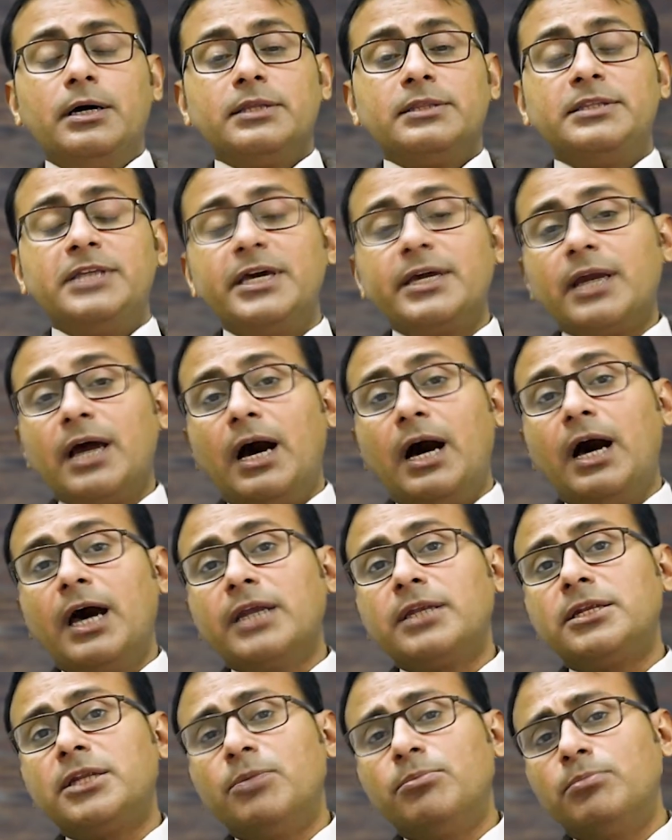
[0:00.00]
There are
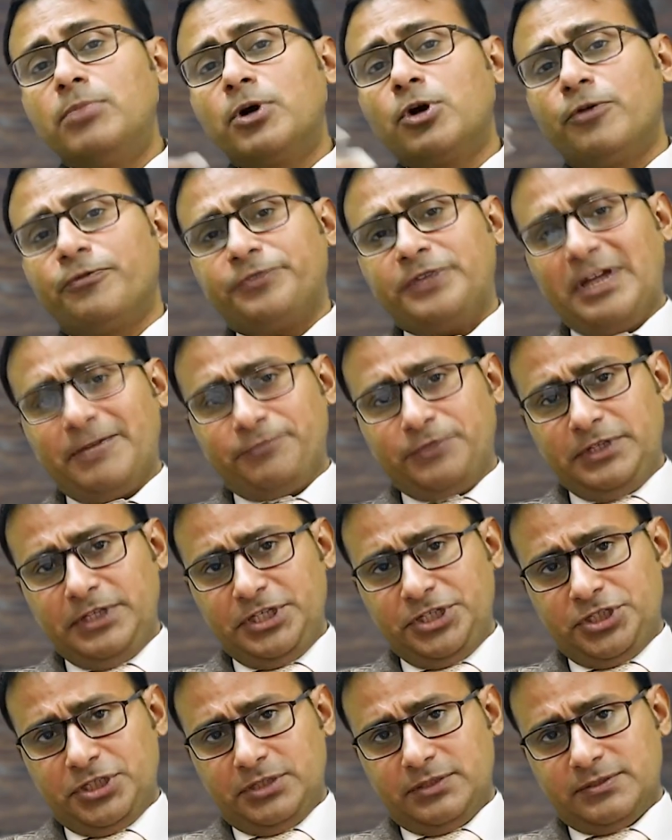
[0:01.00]
a number of
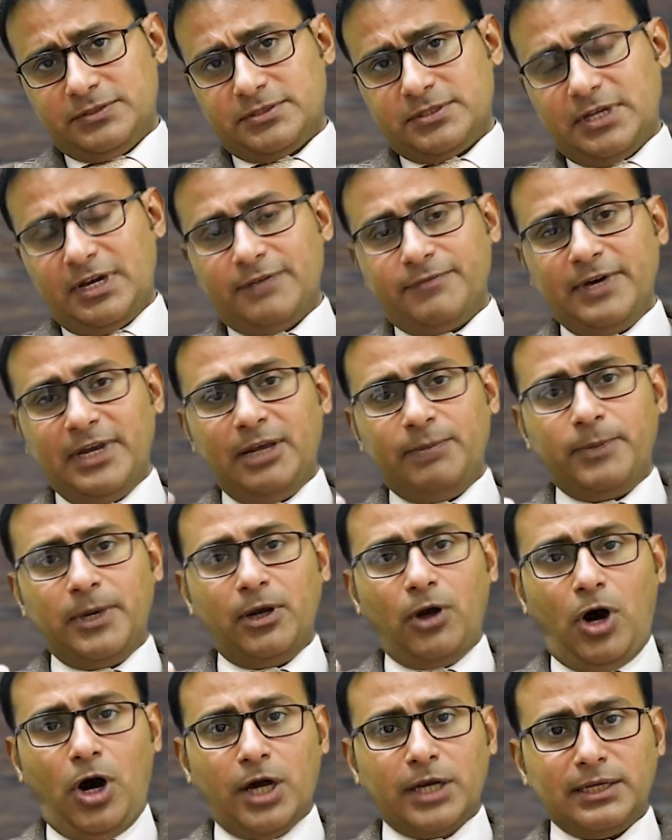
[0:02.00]
definitions available
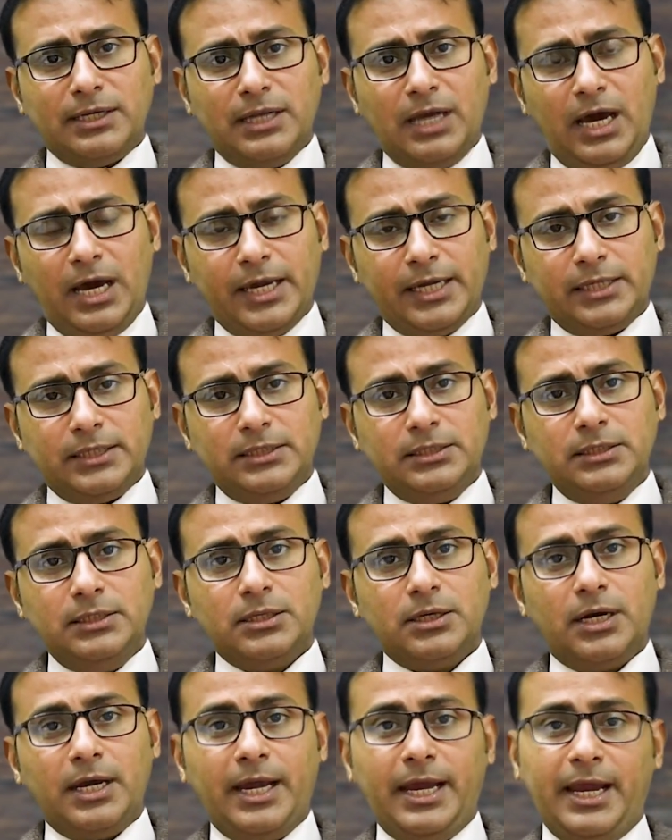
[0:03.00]
online
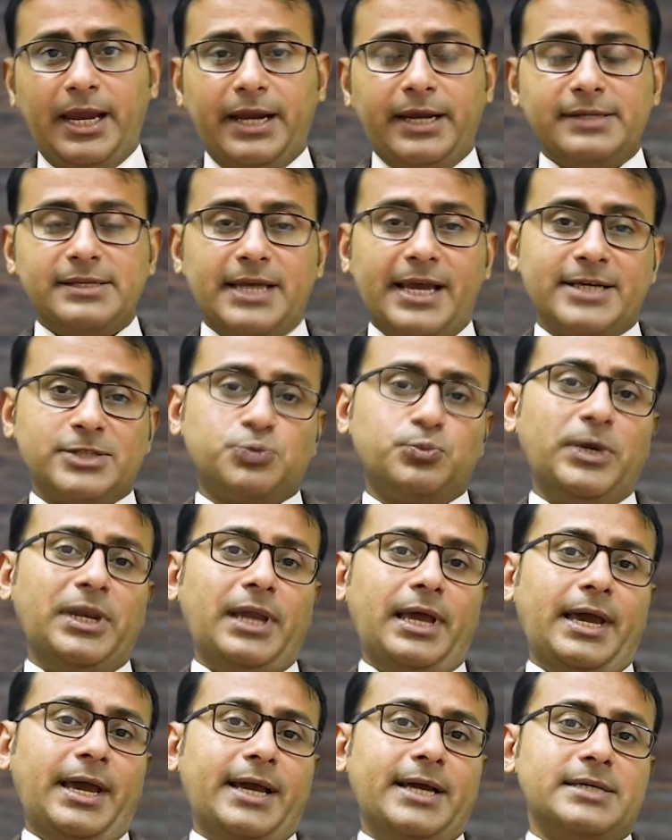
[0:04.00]
and as well
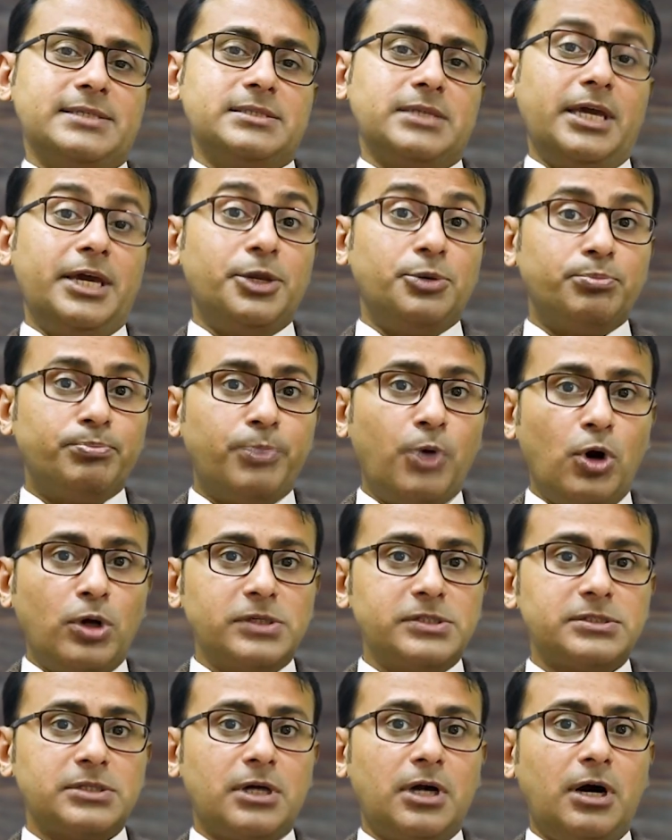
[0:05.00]
as in
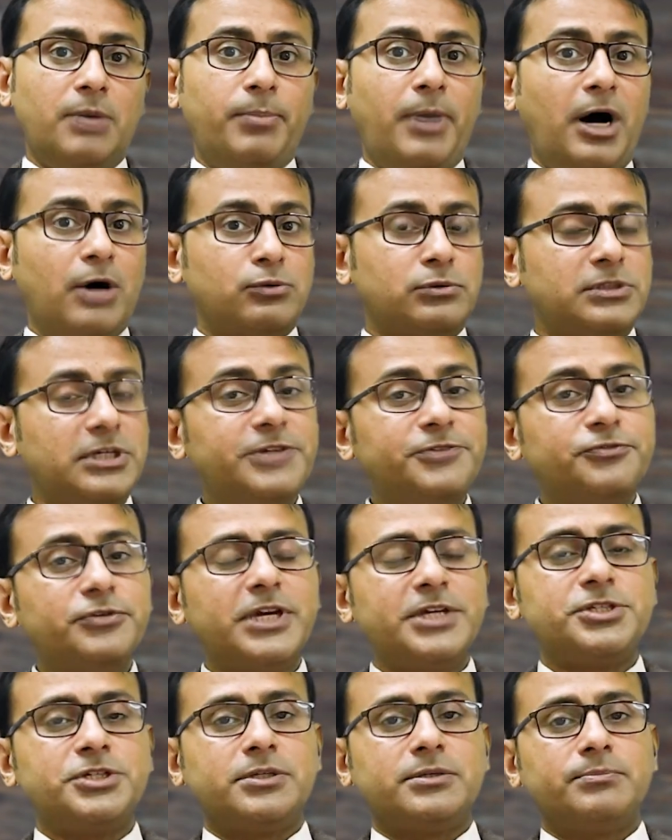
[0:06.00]
books about
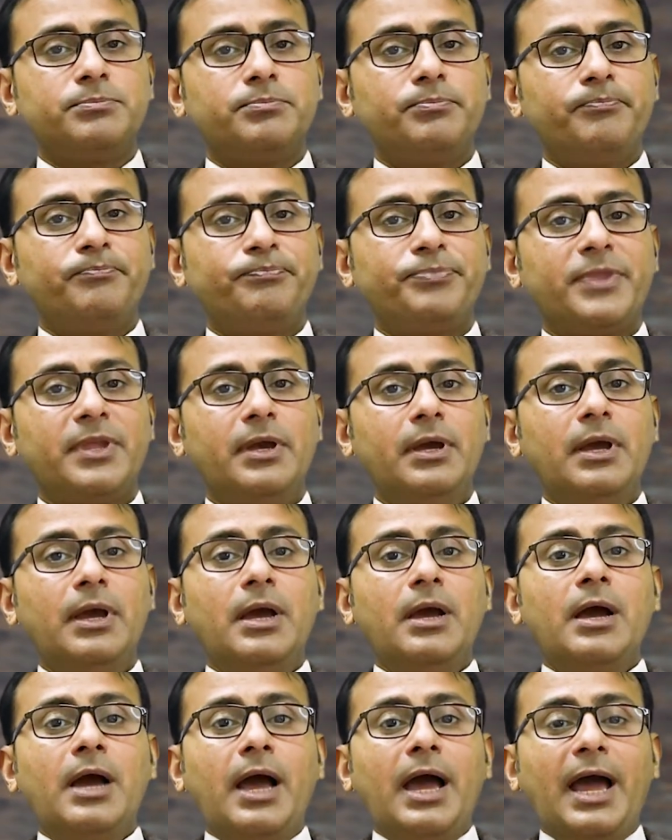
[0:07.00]
literature.
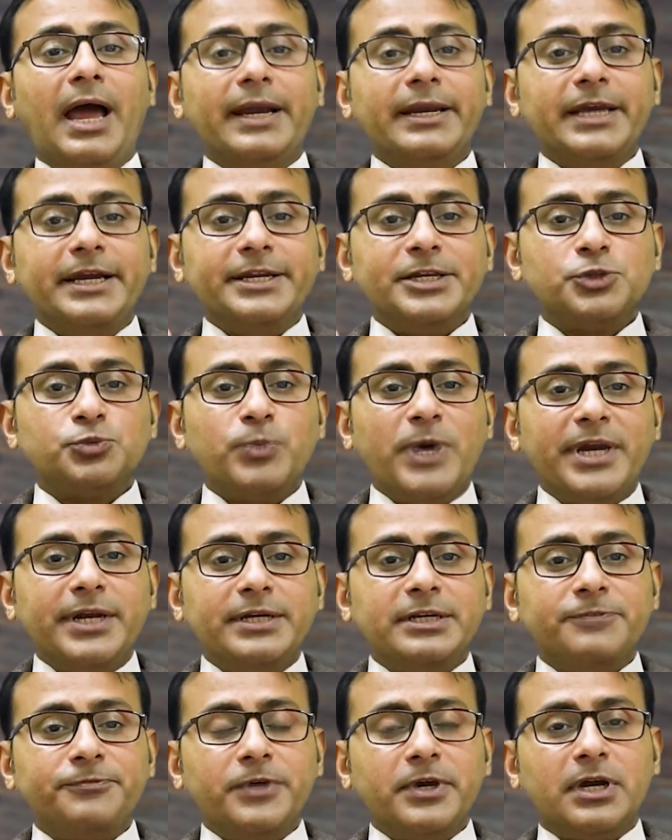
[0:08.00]
And it is very
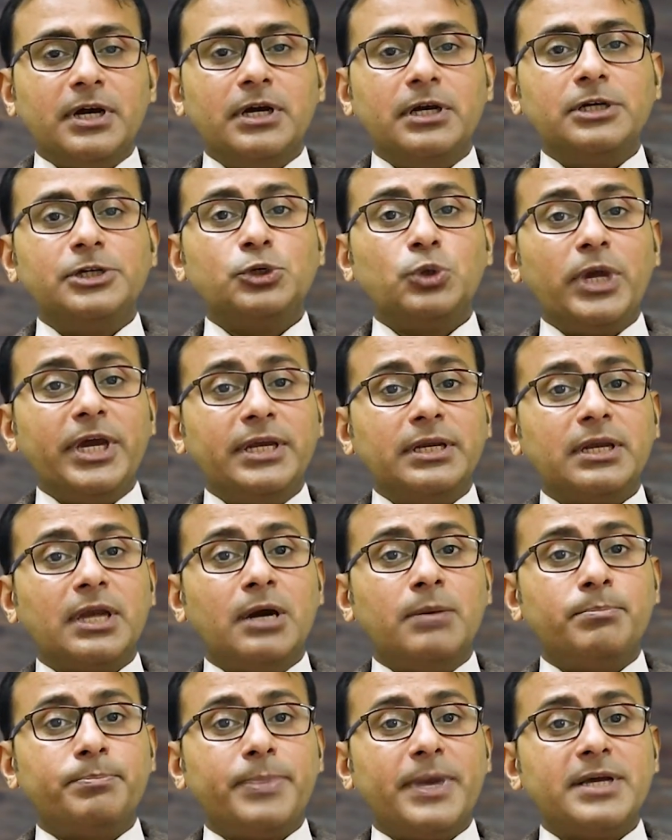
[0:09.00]
difficult to
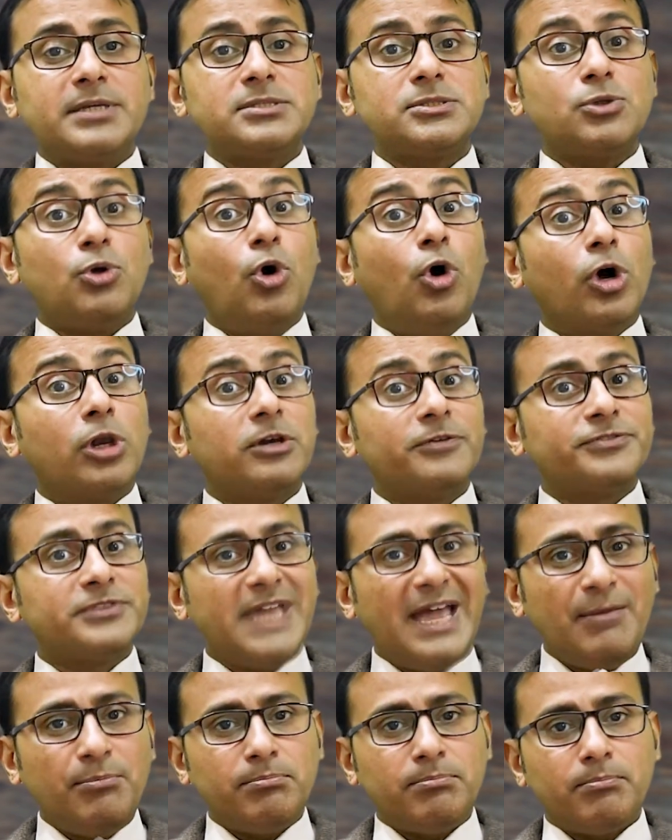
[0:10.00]
encompass all of
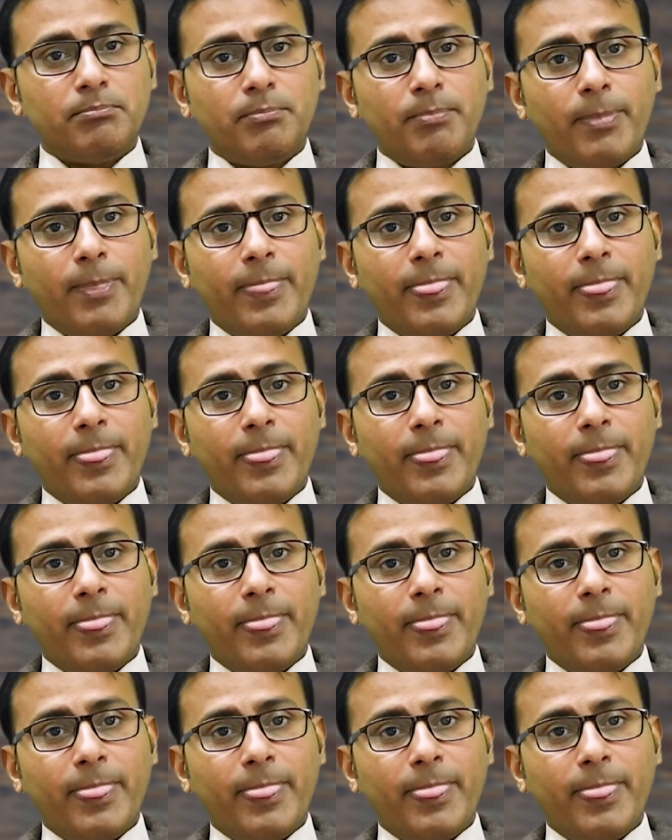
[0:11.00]
them.